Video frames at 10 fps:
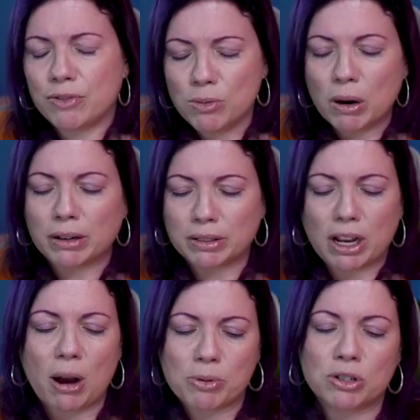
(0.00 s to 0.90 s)
you mark
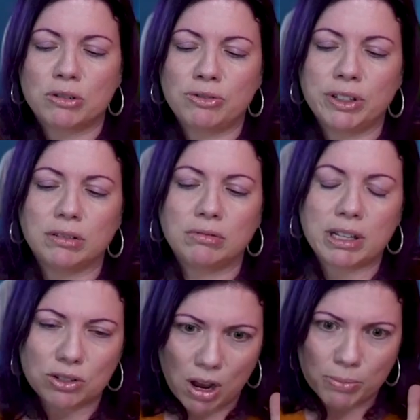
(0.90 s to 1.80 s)
the optional field
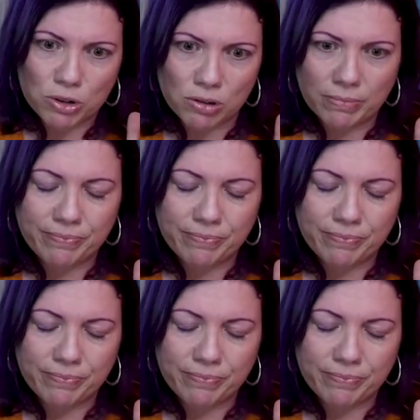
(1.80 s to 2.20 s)
as optional.